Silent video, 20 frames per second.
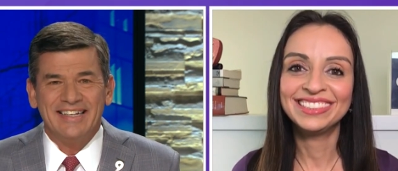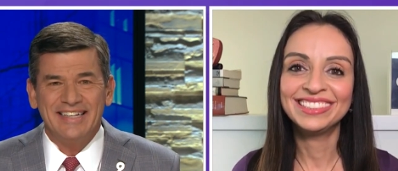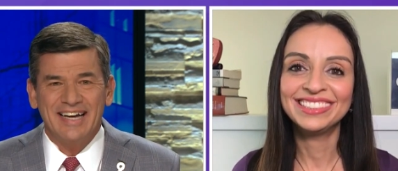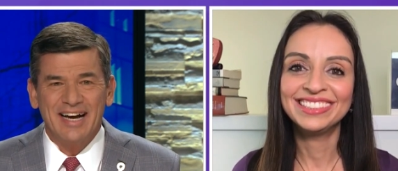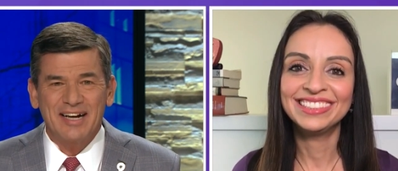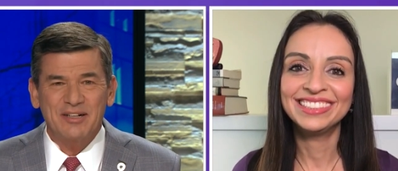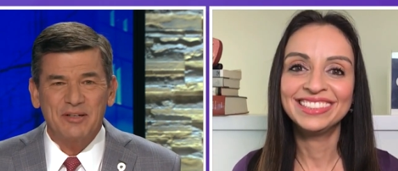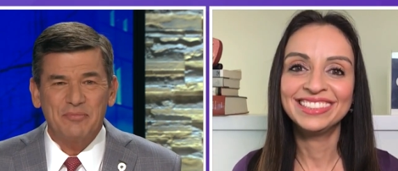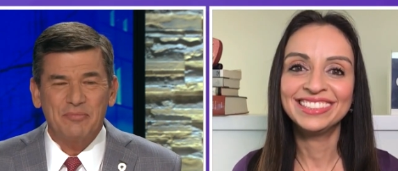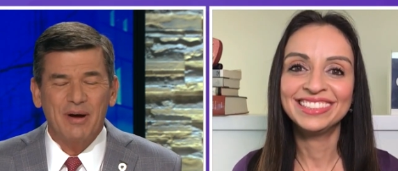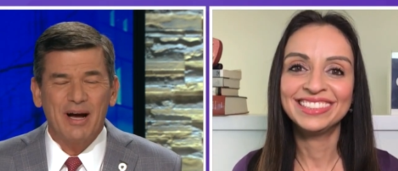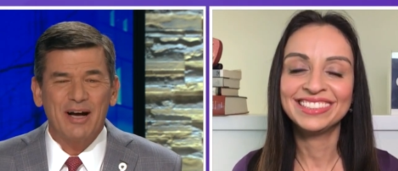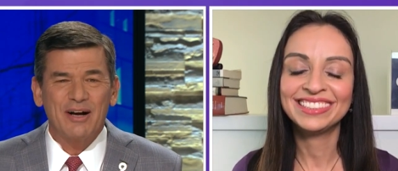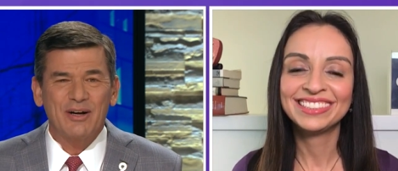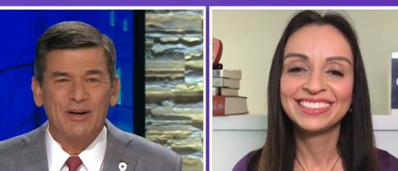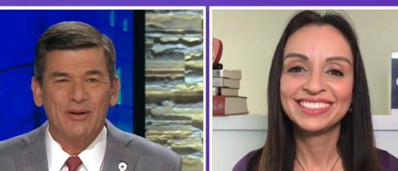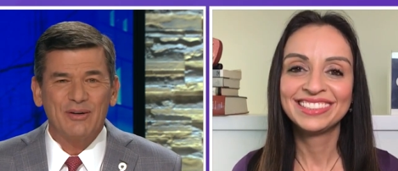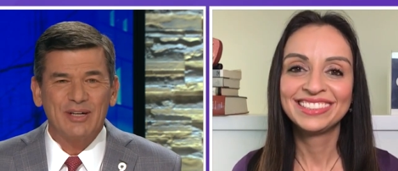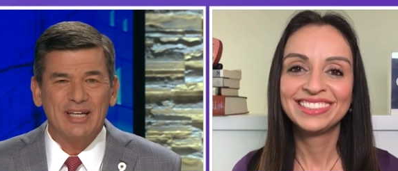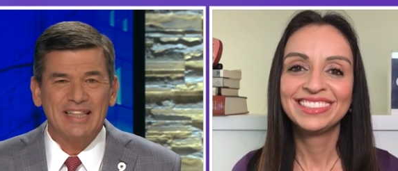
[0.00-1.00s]
Speaker 1: Dr. Payal
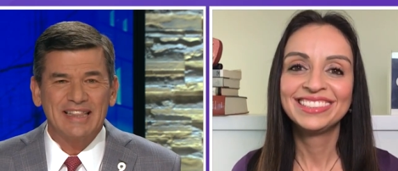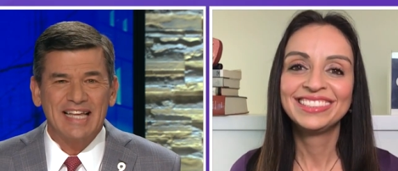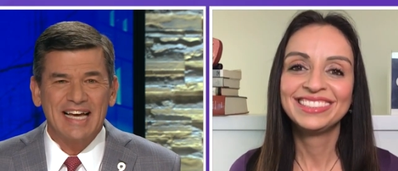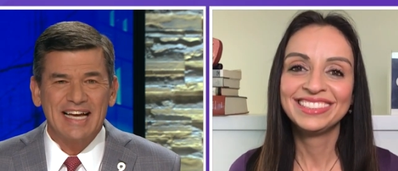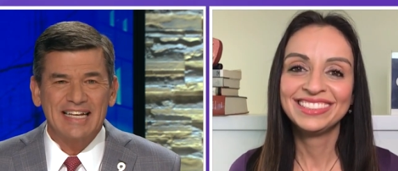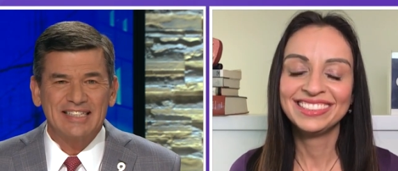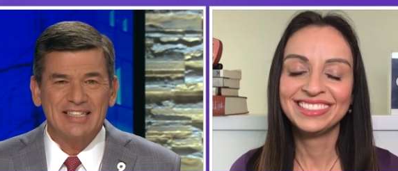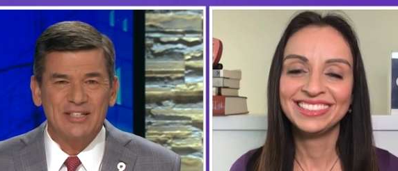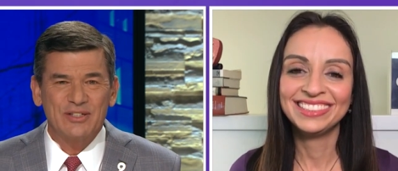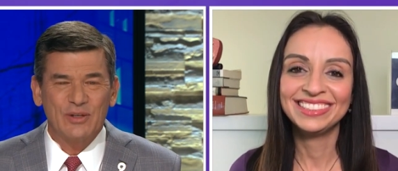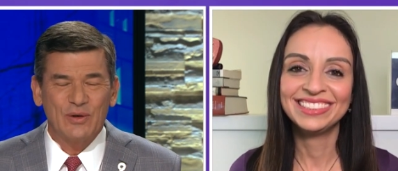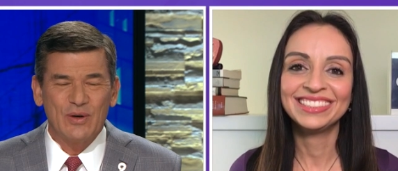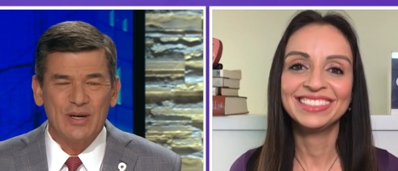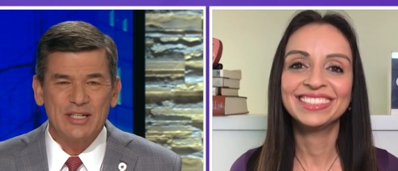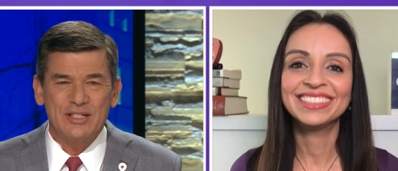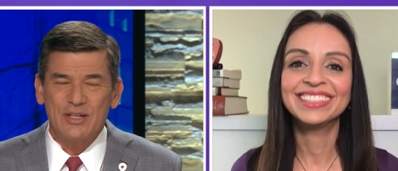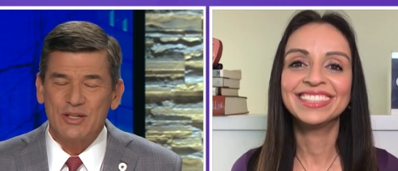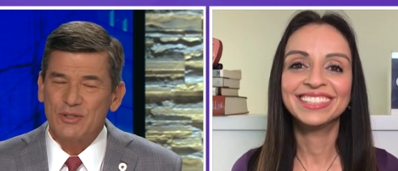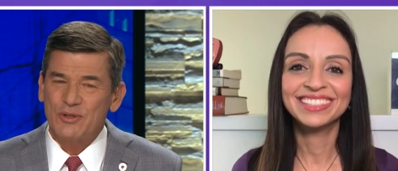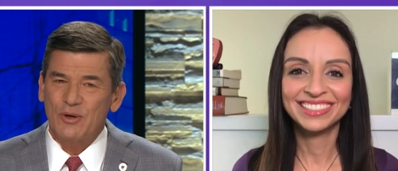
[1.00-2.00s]
Kohli, thanks as always.
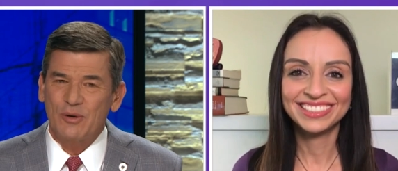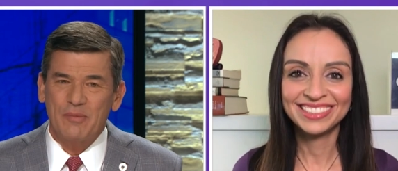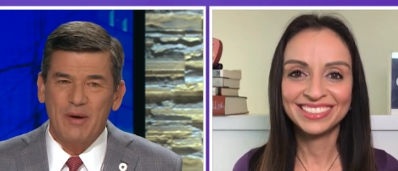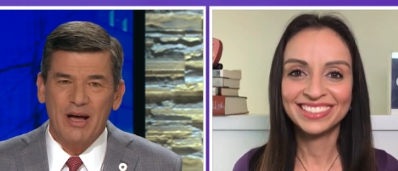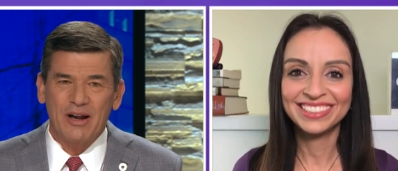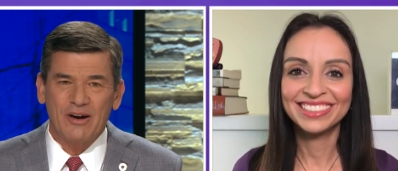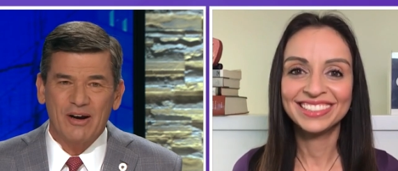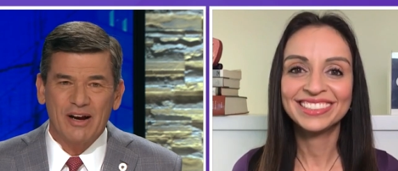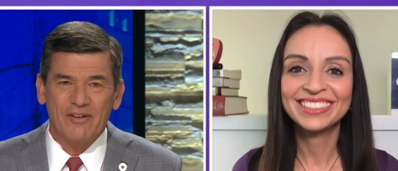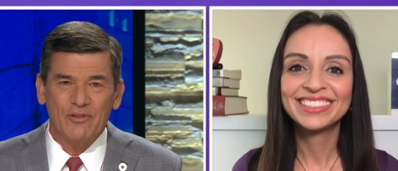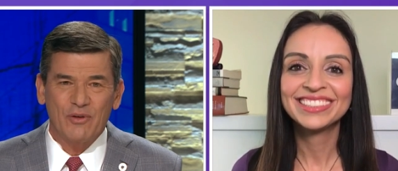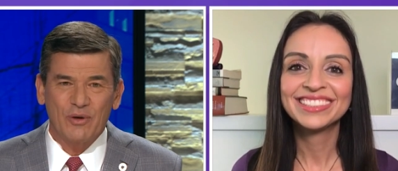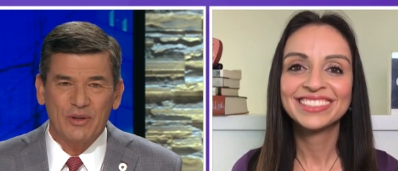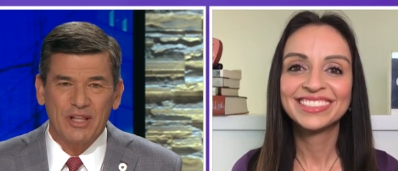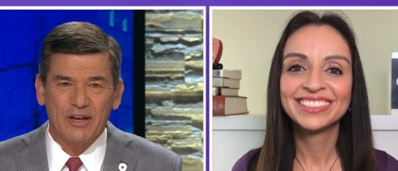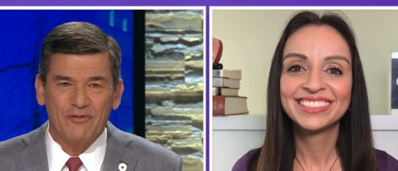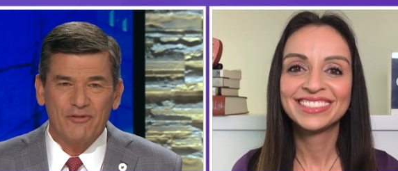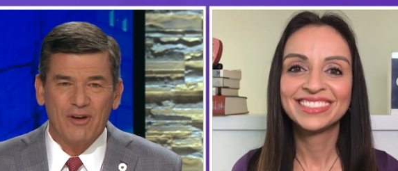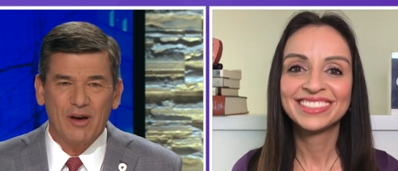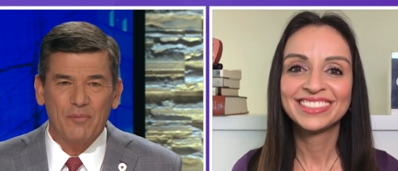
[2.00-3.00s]
Just a reminder to everyone
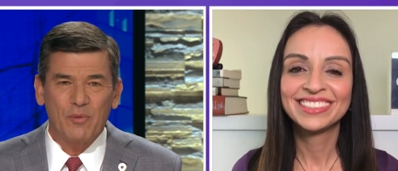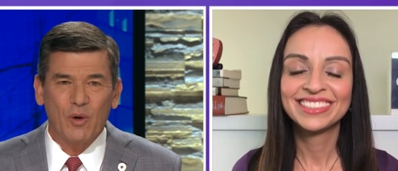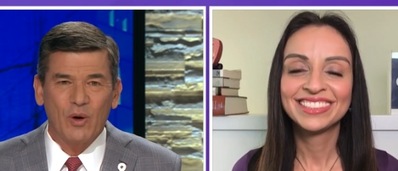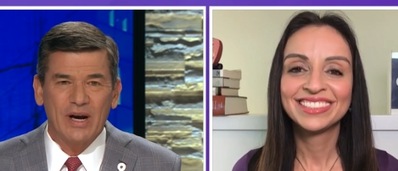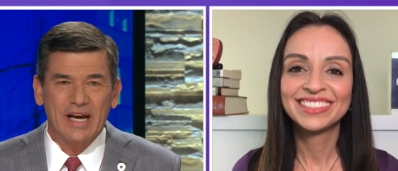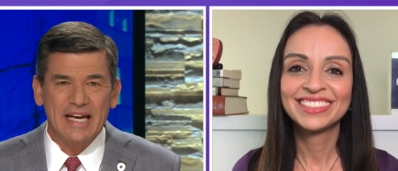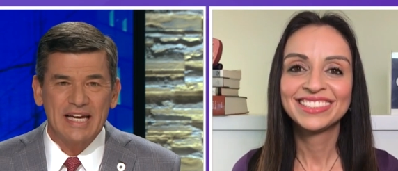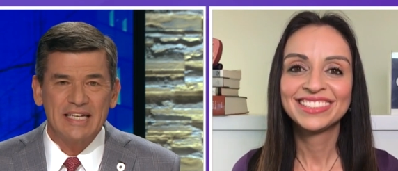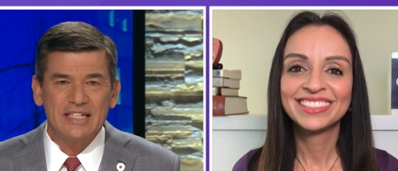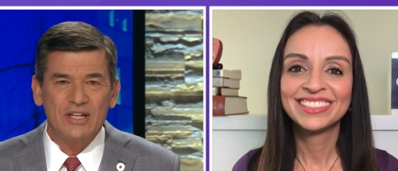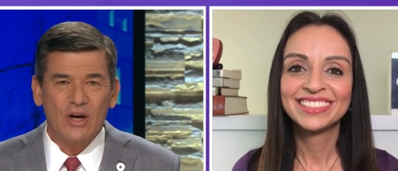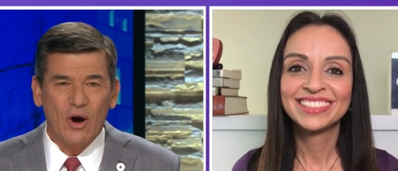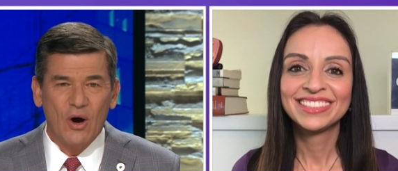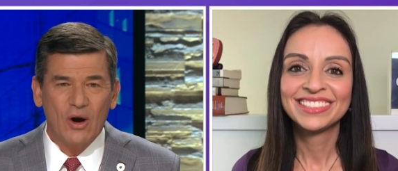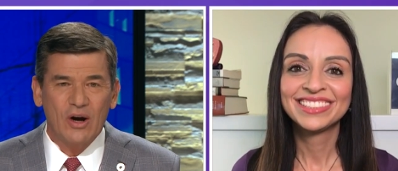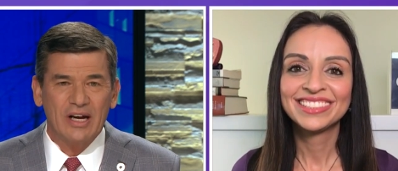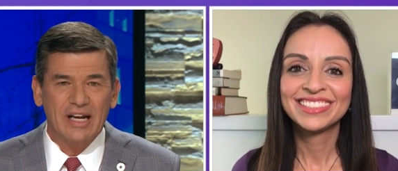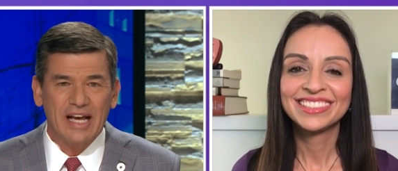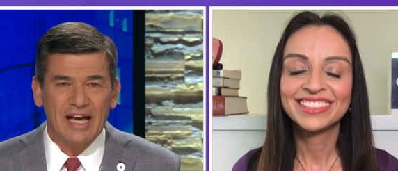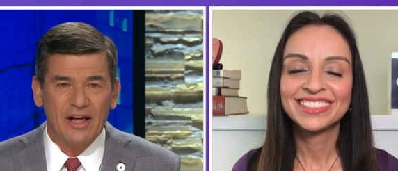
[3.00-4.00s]
that February is
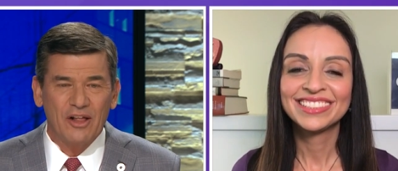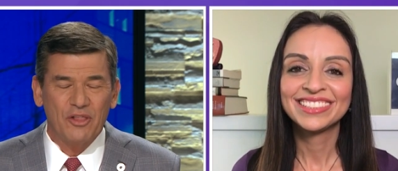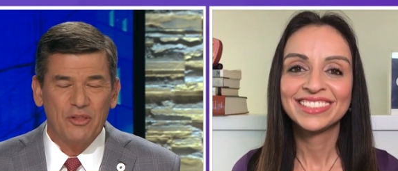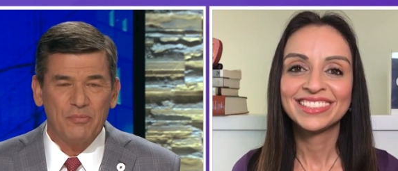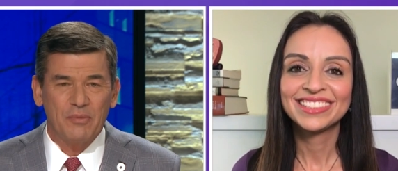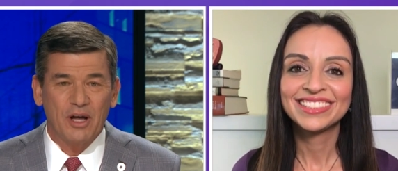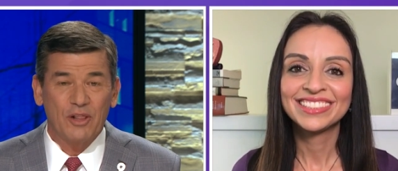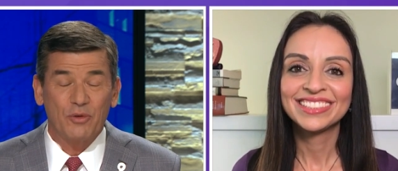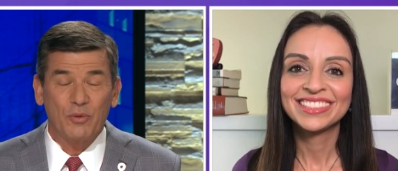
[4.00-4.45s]
Heart Health Month.